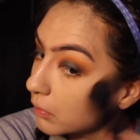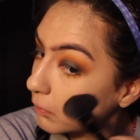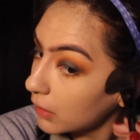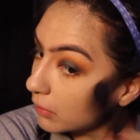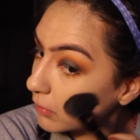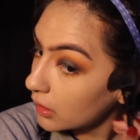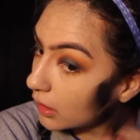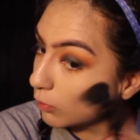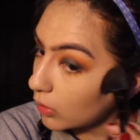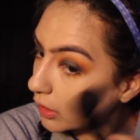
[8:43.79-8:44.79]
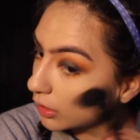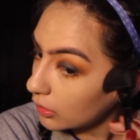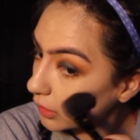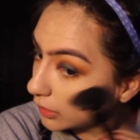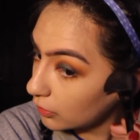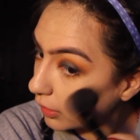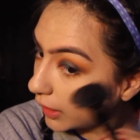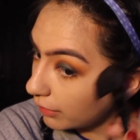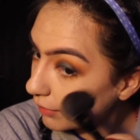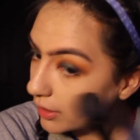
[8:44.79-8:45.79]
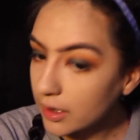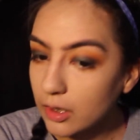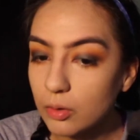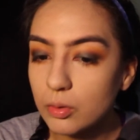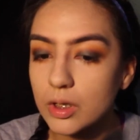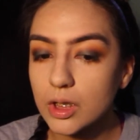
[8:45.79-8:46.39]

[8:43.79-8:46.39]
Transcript: made me, like, want to cry right now.